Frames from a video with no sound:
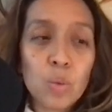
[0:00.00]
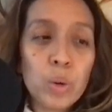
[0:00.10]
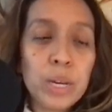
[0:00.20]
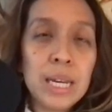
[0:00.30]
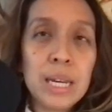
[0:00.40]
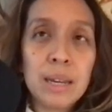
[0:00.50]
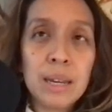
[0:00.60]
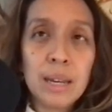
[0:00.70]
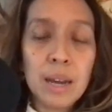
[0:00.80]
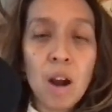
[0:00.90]
we
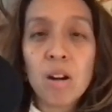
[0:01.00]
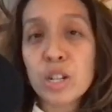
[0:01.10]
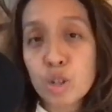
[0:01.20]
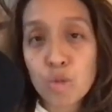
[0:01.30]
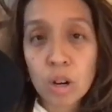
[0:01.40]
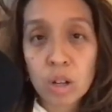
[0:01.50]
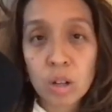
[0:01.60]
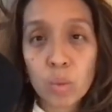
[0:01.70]
are in a struggle.